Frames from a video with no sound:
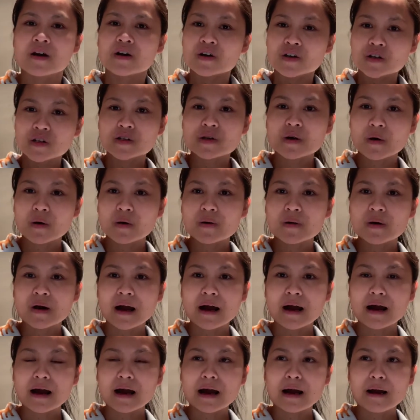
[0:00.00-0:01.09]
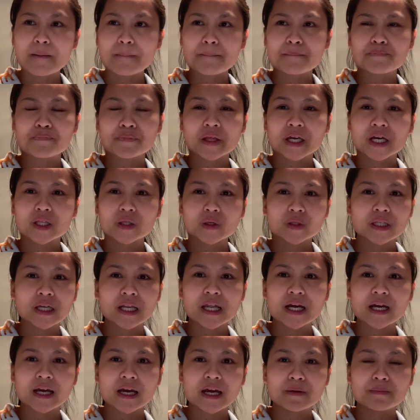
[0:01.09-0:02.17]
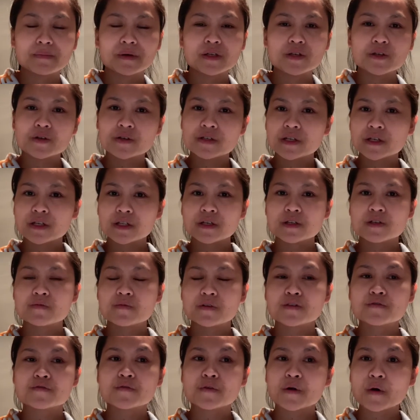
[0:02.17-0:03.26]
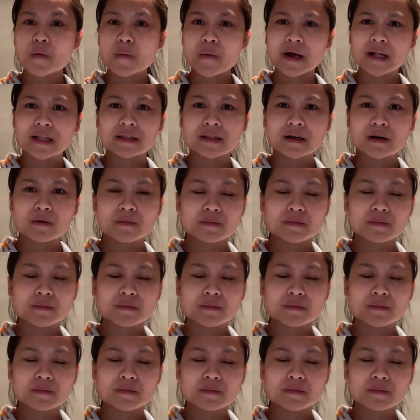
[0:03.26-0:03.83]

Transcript: So ito talaga, I've been using this one for a while now,